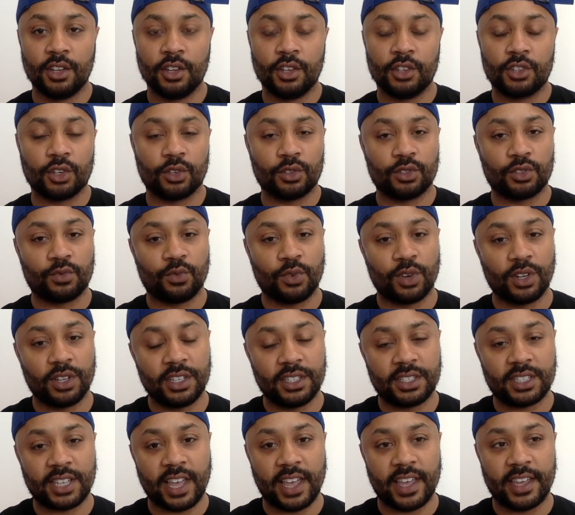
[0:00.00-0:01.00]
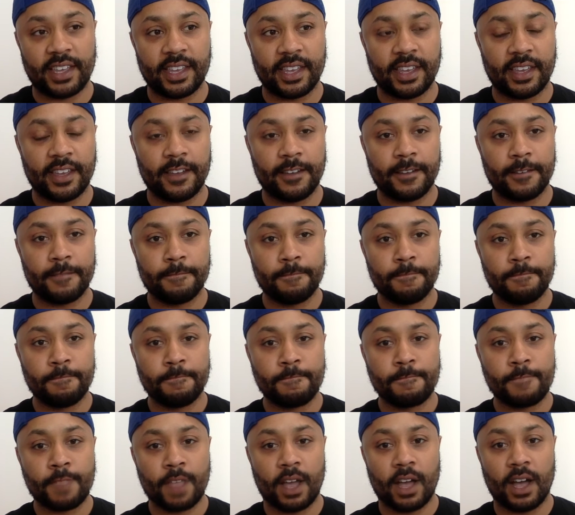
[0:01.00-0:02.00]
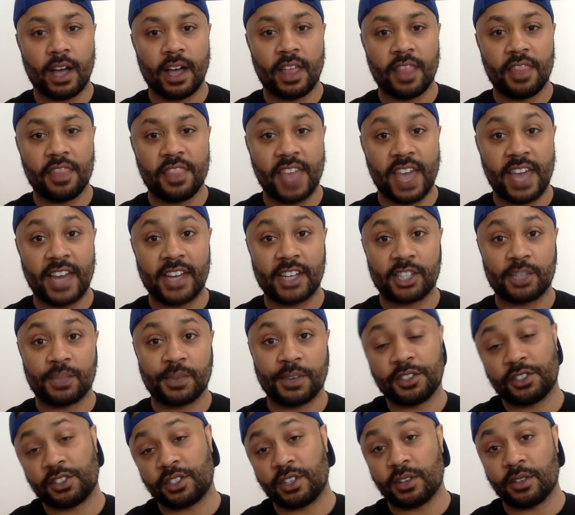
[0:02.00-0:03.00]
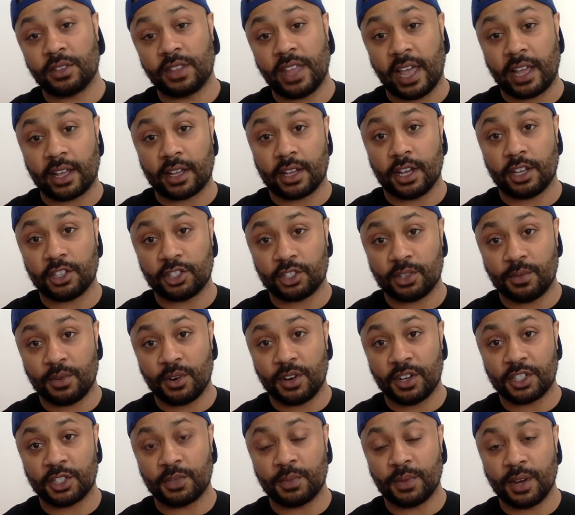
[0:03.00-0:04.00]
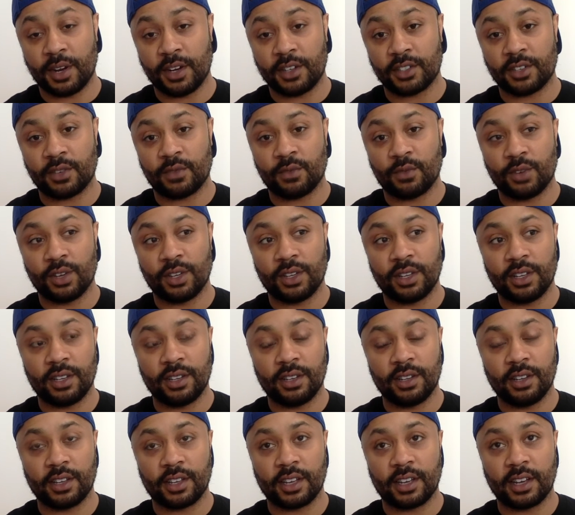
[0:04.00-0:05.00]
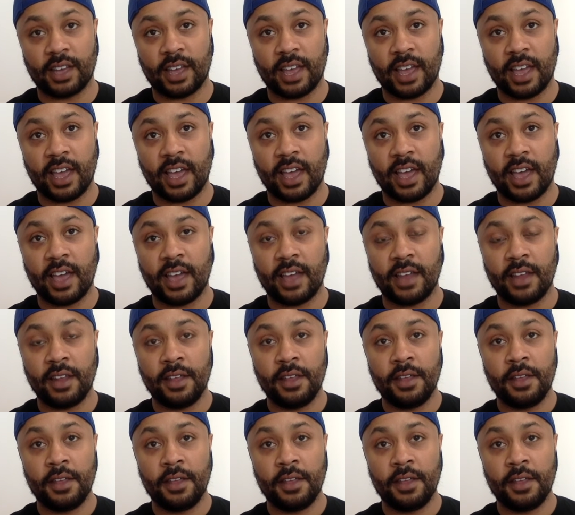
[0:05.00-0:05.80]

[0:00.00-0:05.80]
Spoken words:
So it's really taking that experience, that customer experience, and really looking at